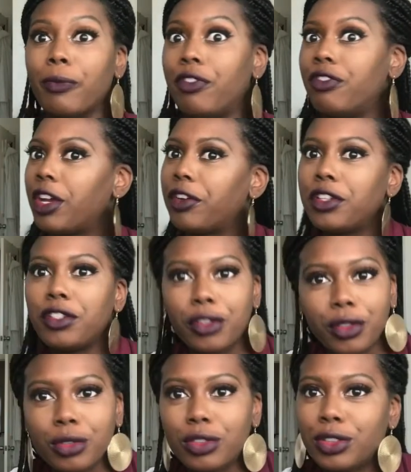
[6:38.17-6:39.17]
very
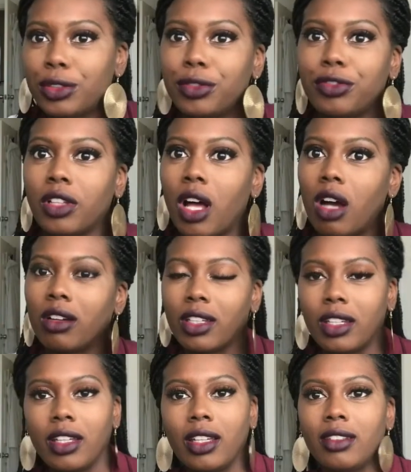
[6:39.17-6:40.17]
new to
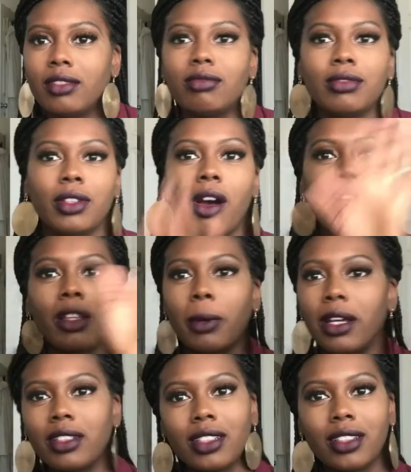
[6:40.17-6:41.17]
vlogging, all
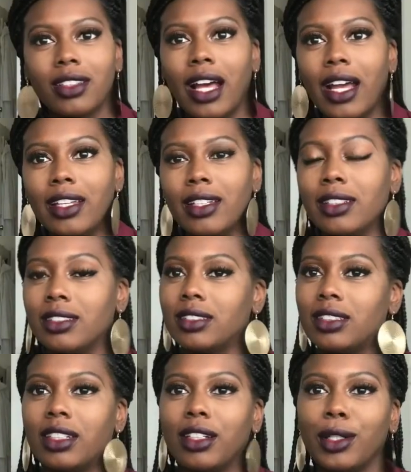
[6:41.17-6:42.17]
about the good lighting and
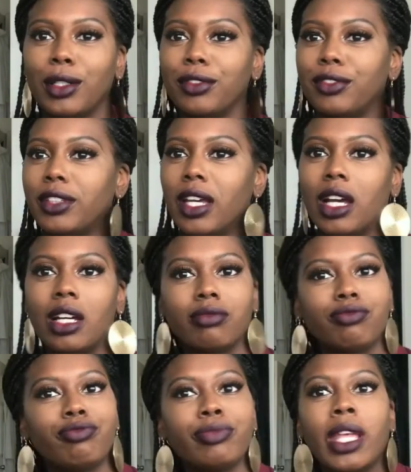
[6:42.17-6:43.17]
stuff. Yeah,
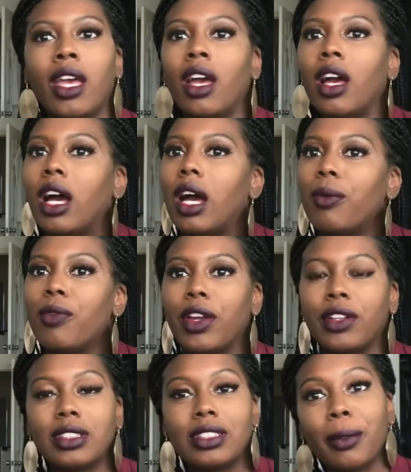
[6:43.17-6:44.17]
I'm
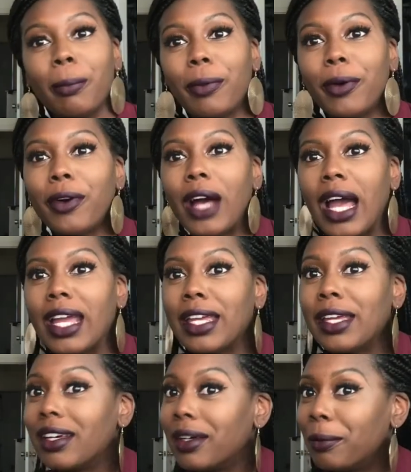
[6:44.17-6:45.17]
very simple. I
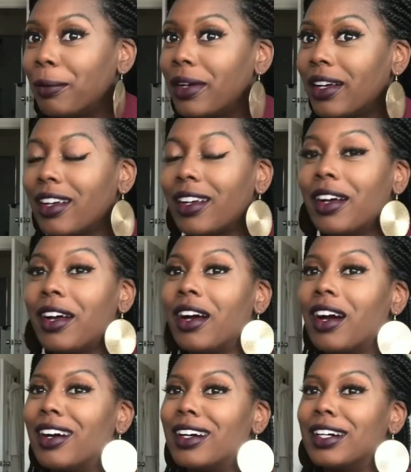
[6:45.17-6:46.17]
am
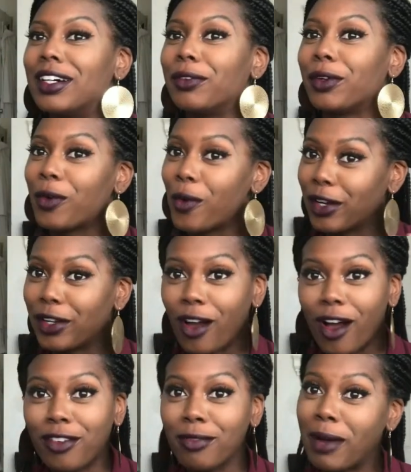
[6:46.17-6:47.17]
recording
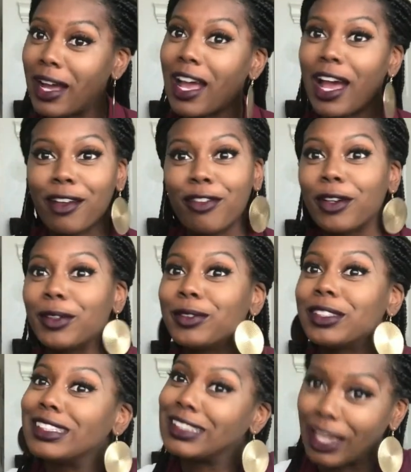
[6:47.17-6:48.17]
off my
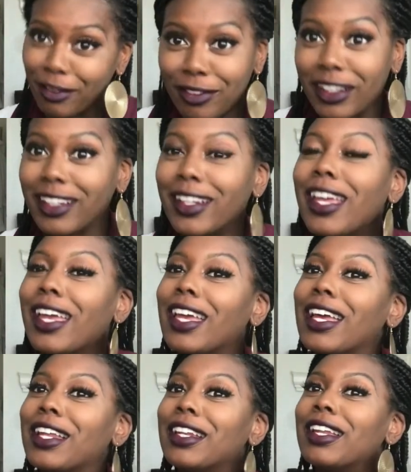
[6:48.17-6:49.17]
iPhone 7,
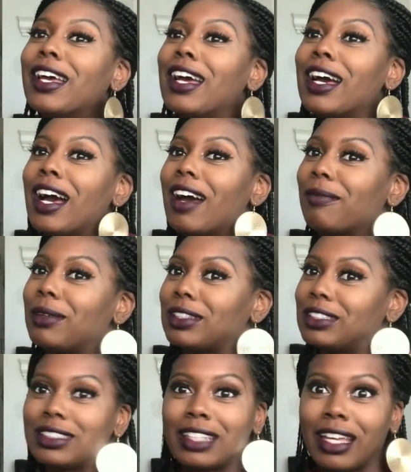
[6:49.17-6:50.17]
and I've been
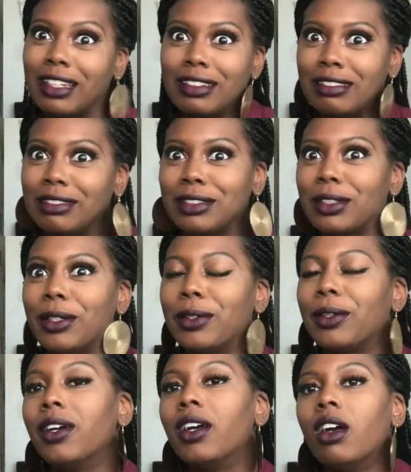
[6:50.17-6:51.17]
just editing.
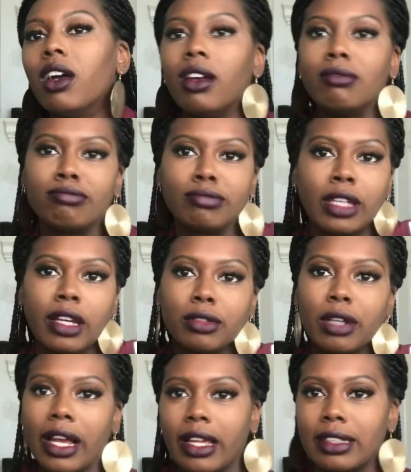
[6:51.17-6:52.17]
So yeah,
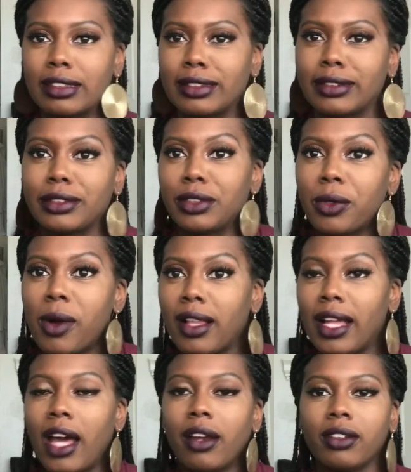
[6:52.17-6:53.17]
I guess the
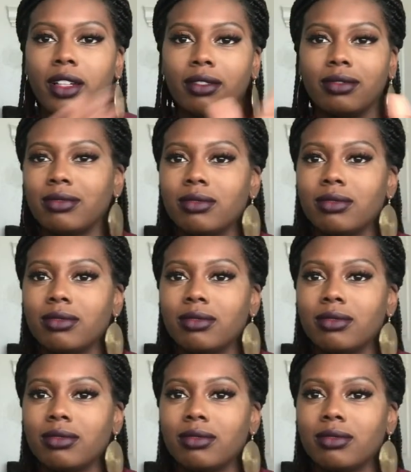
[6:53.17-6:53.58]
quality, I don't know,